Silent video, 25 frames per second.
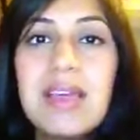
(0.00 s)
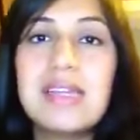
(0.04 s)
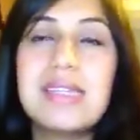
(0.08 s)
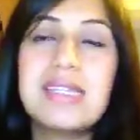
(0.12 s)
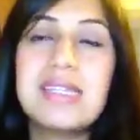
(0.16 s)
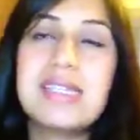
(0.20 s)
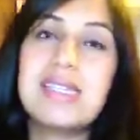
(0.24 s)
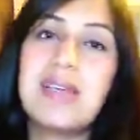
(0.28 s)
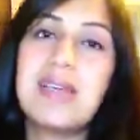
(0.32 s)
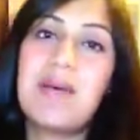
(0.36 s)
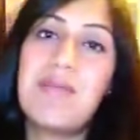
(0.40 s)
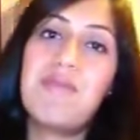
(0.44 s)

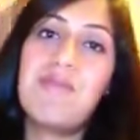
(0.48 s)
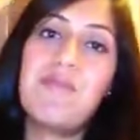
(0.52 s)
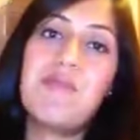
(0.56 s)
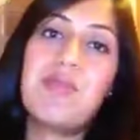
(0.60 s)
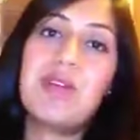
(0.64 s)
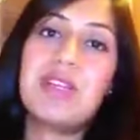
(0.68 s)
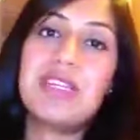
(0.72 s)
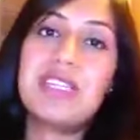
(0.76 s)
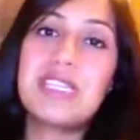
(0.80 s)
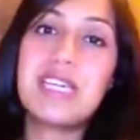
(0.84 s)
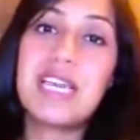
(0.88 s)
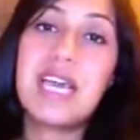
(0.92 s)

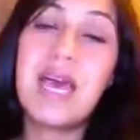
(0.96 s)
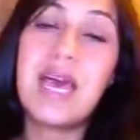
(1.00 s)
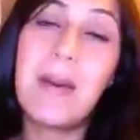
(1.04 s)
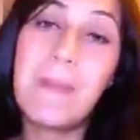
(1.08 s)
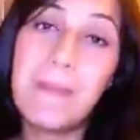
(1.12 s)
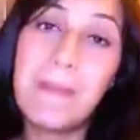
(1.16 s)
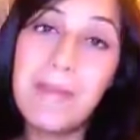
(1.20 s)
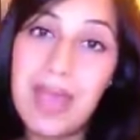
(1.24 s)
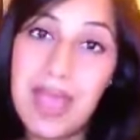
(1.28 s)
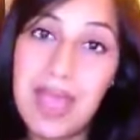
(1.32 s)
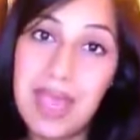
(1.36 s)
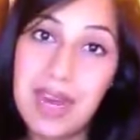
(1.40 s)
someone to
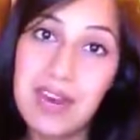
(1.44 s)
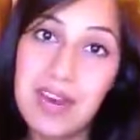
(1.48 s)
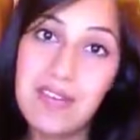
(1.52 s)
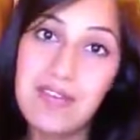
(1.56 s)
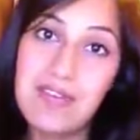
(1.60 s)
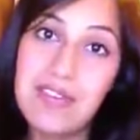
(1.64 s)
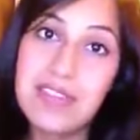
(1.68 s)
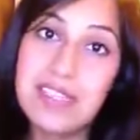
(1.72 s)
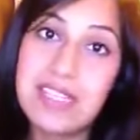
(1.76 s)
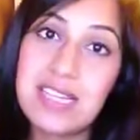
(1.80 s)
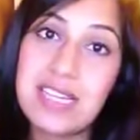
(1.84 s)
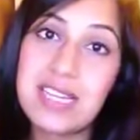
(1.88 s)
come in and
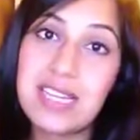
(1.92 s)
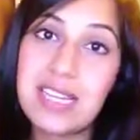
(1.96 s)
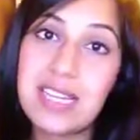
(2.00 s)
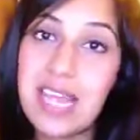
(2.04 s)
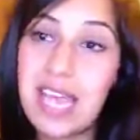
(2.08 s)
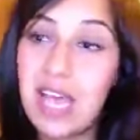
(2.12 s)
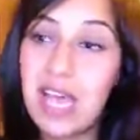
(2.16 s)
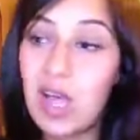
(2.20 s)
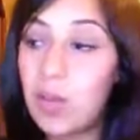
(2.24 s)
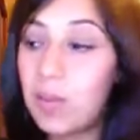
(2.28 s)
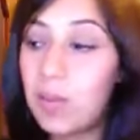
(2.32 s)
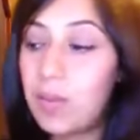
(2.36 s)
physically
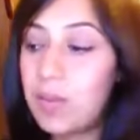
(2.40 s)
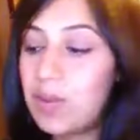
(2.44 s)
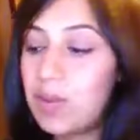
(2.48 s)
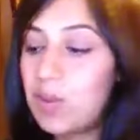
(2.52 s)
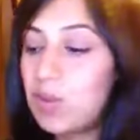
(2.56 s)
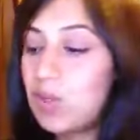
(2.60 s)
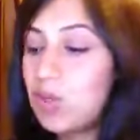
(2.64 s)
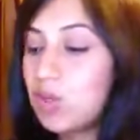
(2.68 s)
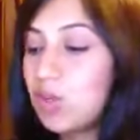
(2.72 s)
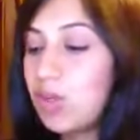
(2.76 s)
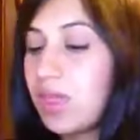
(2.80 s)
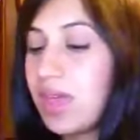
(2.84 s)
help you
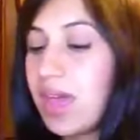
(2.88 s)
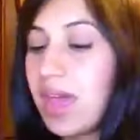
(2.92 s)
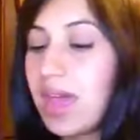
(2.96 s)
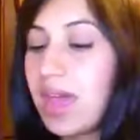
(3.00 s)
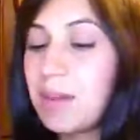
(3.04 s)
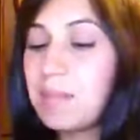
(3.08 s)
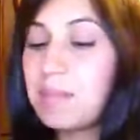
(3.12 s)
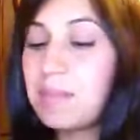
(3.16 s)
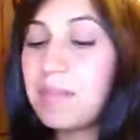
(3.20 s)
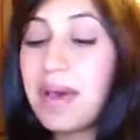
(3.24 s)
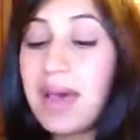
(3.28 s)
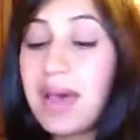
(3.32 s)
do
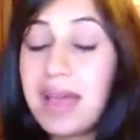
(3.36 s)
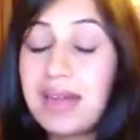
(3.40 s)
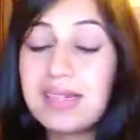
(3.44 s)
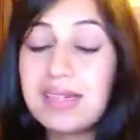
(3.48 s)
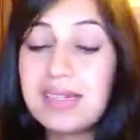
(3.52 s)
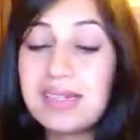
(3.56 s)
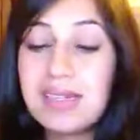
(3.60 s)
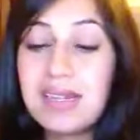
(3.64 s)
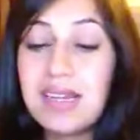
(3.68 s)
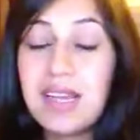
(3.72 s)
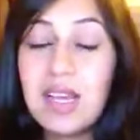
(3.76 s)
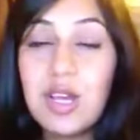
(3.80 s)
that.
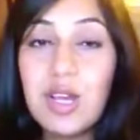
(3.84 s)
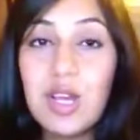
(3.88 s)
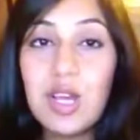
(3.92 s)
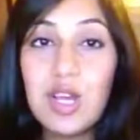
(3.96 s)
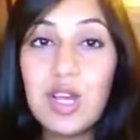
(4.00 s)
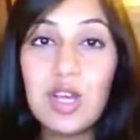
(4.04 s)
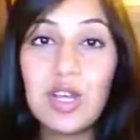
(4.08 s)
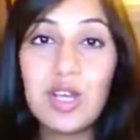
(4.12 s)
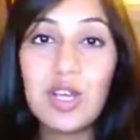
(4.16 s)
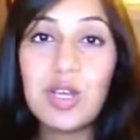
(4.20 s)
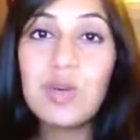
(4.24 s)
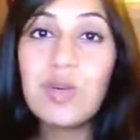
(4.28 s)
But
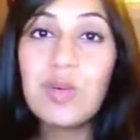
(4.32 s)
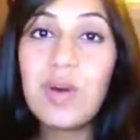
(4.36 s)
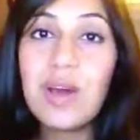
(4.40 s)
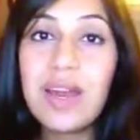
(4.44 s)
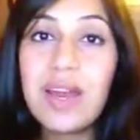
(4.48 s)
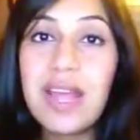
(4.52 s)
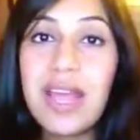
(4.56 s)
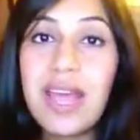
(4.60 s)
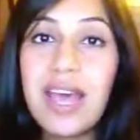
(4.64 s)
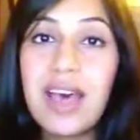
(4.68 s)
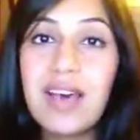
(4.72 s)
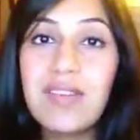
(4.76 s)
you
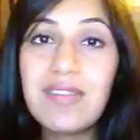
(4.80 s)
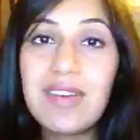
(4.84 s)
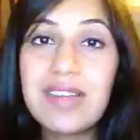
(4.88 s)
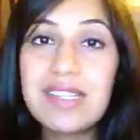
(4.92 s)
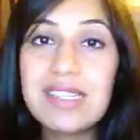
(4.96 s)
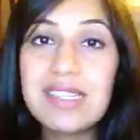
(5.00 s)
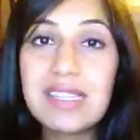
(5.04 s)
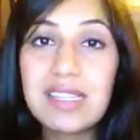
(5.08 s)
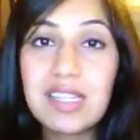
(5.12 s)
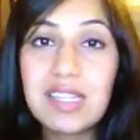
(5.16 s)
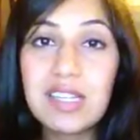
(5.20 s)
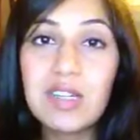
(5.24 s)
want to have
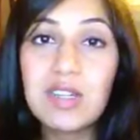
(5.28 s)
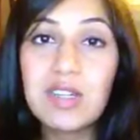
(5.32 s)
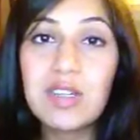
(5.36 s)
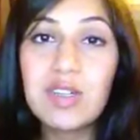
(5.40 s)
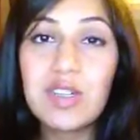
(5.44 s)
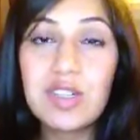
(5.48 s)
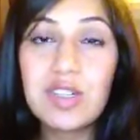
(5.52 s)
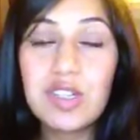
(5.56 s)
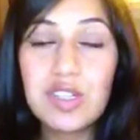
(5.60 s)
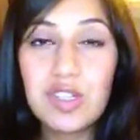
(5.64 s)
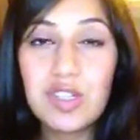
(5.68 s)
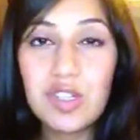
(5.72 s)
as
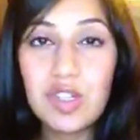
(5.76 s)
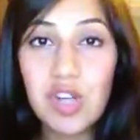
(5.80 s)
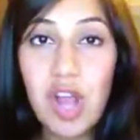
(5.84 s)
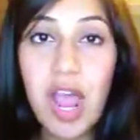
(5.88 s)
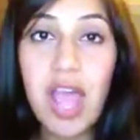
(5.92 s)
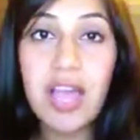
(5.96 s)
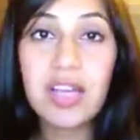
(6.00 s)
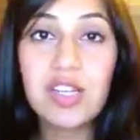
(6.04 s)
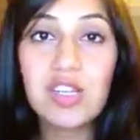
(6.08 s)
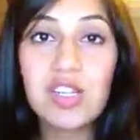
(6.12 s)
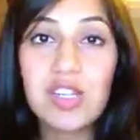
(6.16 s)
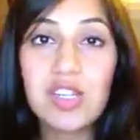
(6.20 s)
little
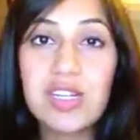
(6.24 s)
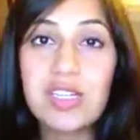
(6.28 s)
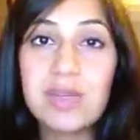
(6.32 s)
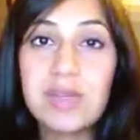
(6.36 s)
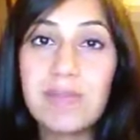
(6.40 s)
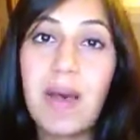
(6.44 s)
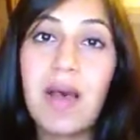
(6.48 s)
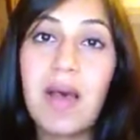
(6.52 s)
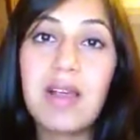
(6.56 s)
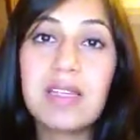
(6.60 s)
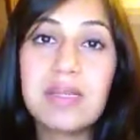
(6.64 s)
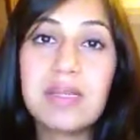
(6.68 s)
distraction as
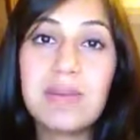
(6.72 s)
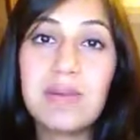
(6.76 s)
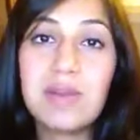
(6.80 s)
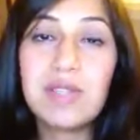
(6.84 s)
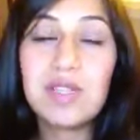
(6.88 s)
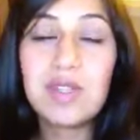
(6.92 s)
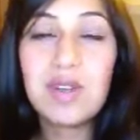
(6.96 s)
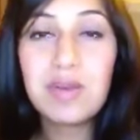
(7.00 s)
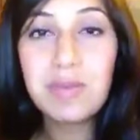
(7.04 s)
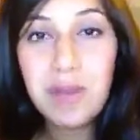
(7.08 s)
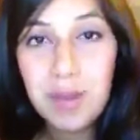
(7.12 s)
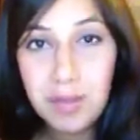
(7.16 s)
possible.
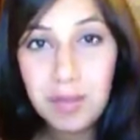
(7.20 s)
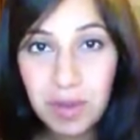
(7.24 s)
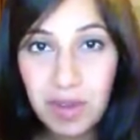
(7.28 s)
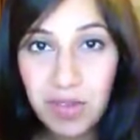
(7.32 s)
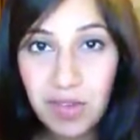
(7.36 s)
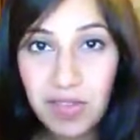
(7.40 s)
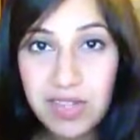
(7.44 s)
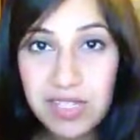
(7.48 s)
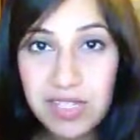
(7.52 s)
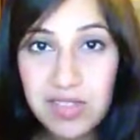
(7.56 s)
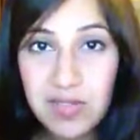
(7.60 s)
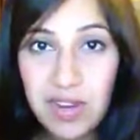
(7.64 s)
So in my
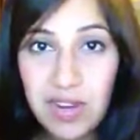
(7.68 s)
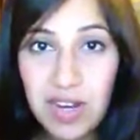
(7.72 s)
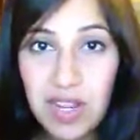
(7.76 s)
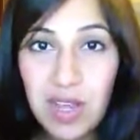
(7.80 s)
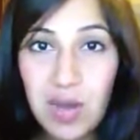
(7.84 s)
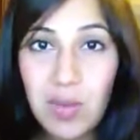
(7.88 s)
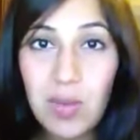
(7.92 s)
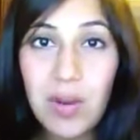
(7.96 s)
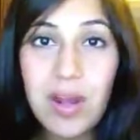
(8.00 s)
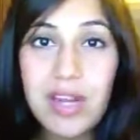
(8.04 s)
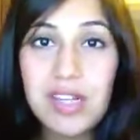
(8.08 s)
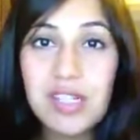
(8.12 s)
previous
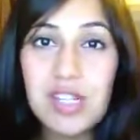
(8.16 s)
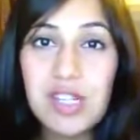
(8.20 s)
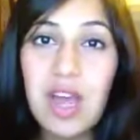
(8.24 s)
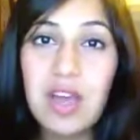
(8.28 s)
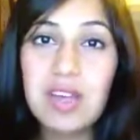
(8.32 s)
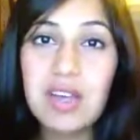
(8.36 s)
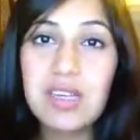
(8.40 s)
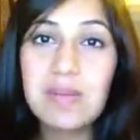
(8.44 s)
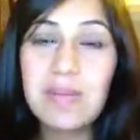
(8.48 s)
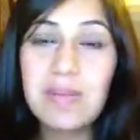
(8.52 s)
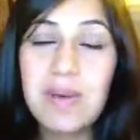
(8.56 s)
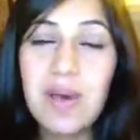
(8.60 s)
video where I
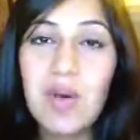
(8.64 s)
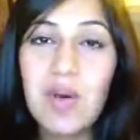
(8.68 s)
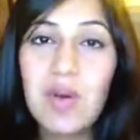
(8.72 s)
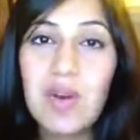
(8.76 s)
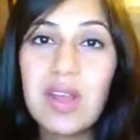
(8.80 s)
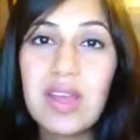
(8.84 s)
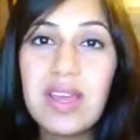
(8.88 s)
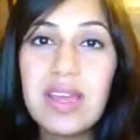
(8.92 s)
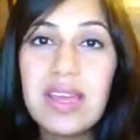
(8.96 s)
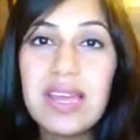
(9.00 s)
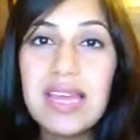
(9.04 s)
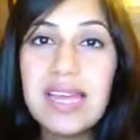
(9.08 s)
talked about
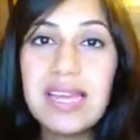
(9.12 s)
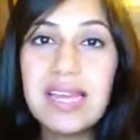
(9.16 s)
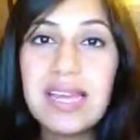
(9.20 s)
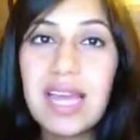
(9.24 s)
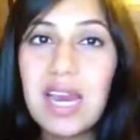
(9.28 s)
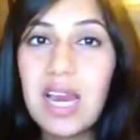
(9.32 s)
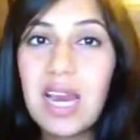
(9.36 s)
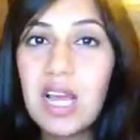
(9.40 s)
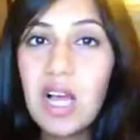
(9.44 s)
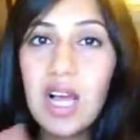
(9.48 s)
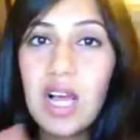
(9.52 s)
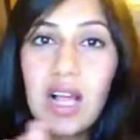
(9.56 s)

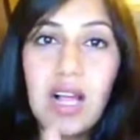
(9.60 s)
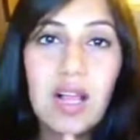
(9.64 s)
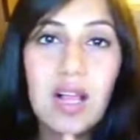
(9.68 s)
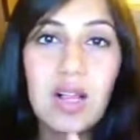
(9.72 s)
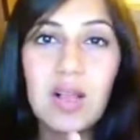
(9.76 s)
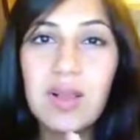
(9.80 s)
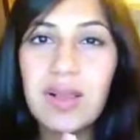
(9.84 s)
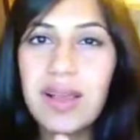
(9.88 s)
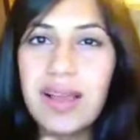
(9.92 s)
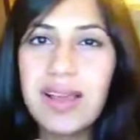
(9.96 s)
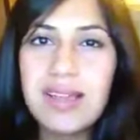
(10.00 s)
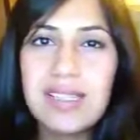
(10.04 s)
getting
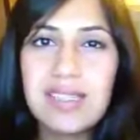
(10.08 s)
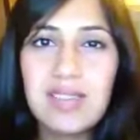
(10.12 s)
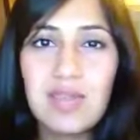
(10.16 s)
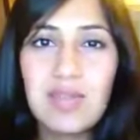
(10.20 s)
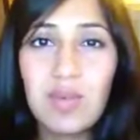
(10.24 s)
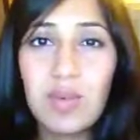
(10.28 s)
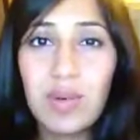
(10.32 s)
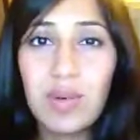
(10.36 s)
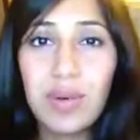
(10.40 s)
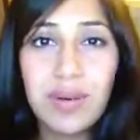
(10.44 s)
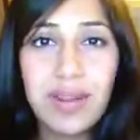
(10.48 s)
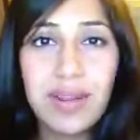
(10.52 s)
all kinds
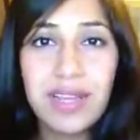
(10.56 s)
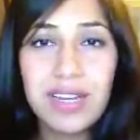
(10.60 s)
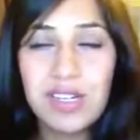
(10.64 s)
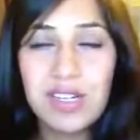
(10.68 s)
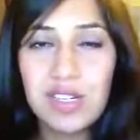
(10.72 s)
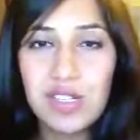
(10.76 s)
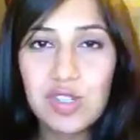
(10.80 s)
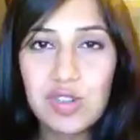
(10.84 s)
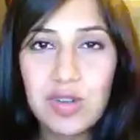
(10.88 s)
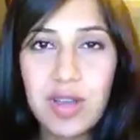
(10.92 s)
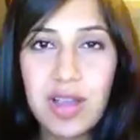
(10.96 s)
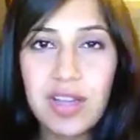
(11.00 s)
of worry and
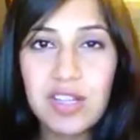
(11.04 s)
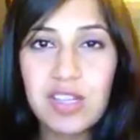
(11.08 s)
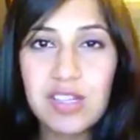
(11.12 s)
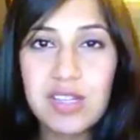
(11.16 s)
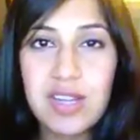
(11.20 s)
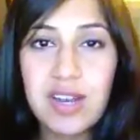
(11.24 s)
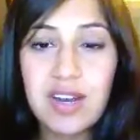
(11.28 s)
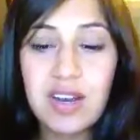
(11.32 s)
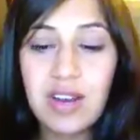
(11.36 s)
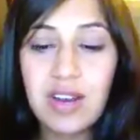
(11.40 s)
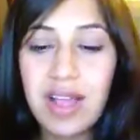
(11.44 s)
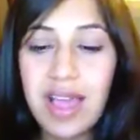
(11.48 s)
distraction
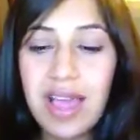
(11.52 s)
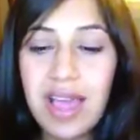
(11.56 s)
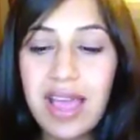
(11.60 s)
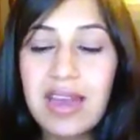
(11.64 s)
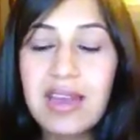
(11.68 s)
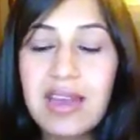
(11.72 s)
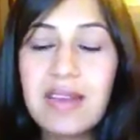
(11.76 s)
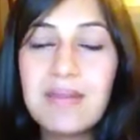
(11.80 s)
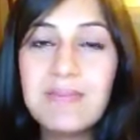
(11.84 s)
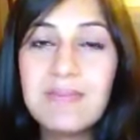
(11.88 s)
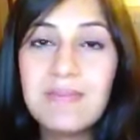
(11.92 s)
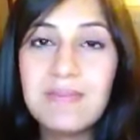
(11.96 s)
out of your
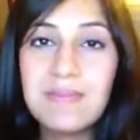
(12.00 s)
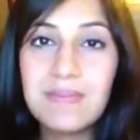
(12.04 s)
head,